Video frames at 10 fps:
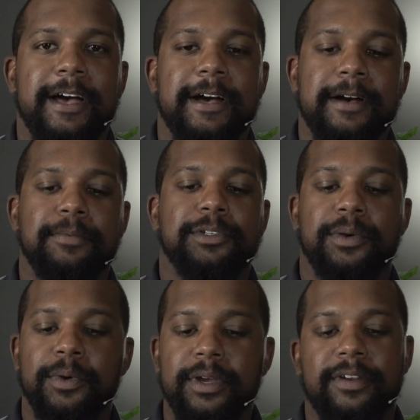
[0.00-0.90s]
Um,
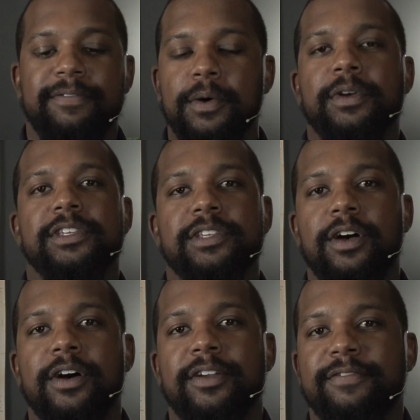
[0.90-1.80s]
so we're going to focus
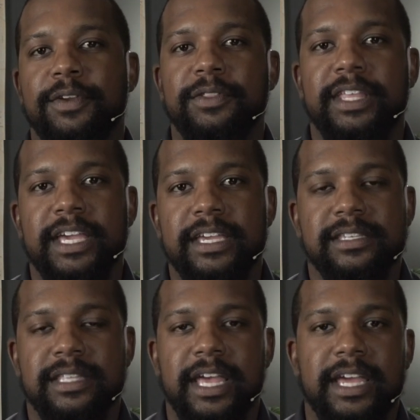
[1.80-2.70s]
on a few
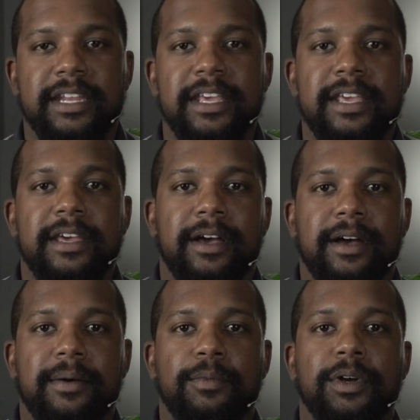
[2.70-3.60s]
things that
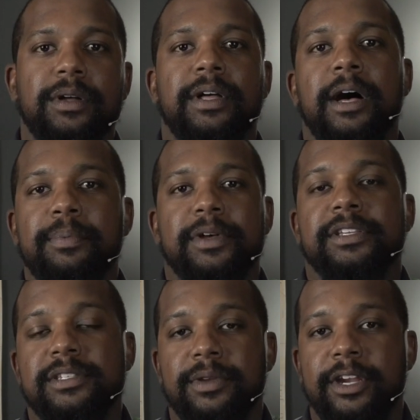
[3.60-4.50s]
um, will help
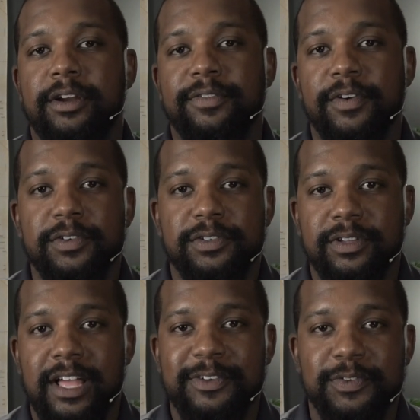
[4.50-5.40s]
us in our
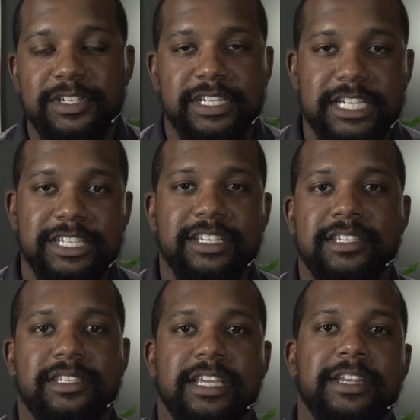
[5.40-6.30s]
devotional life with
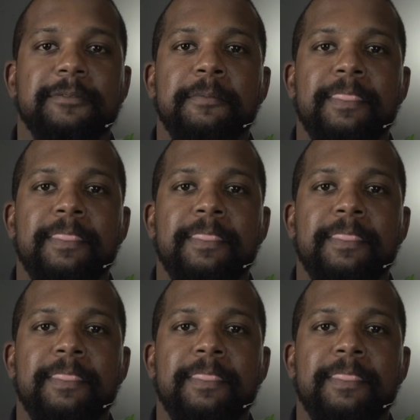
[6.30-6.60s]
Jesus and